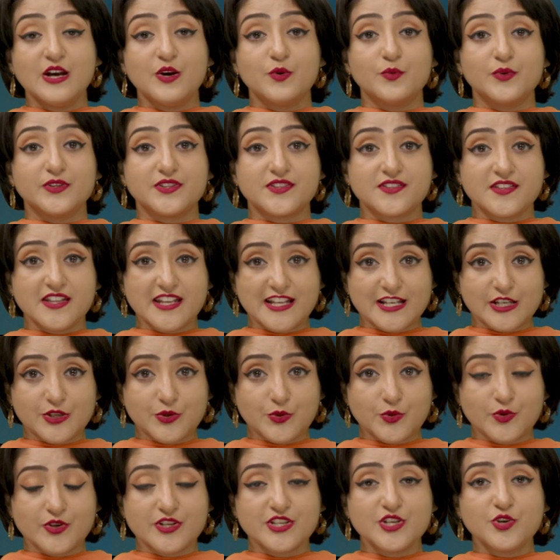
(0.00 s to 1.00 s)
With
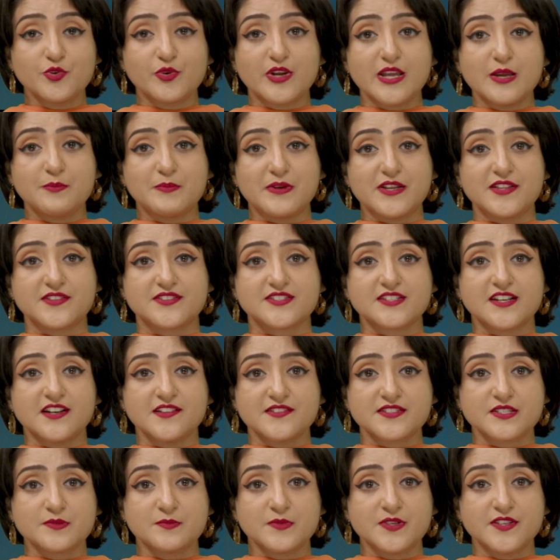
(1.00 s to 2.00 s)
Ziglu, UK-based
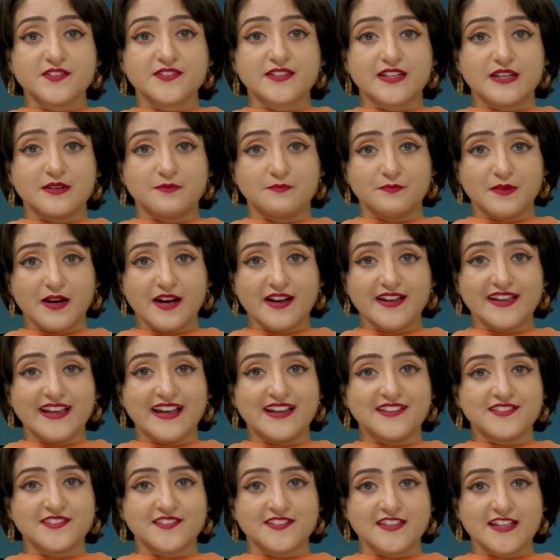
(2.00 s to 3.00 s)
customers can buy
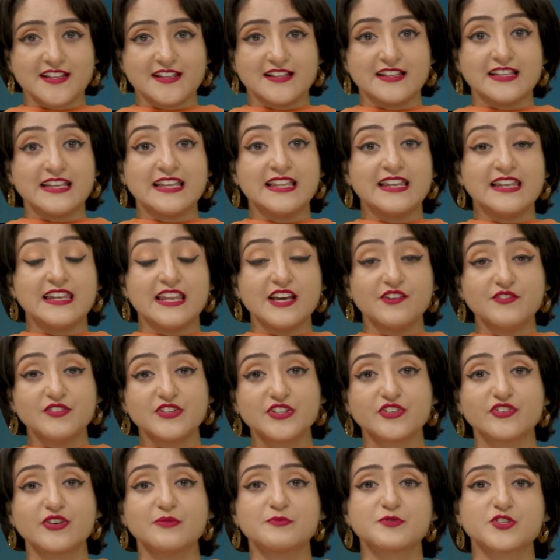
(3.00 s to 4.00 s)
and sell
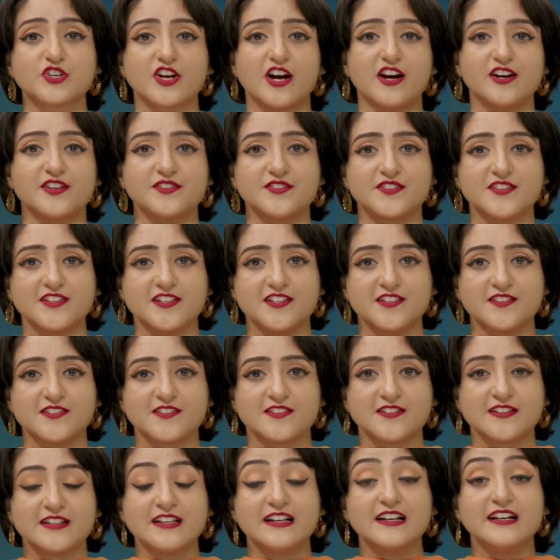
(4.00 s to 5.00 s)
11
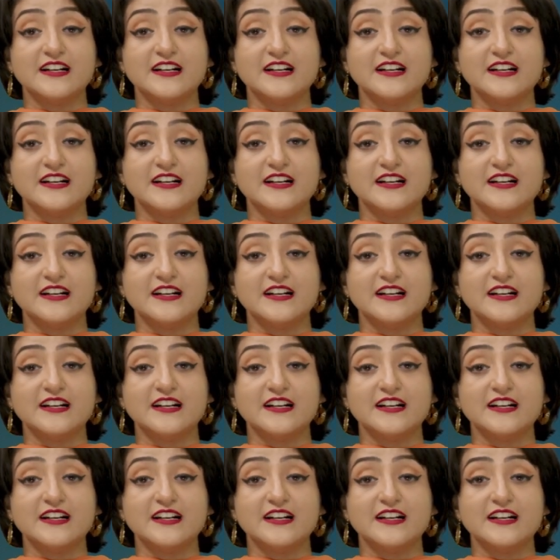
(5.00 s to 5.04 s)
cryptocurrencies,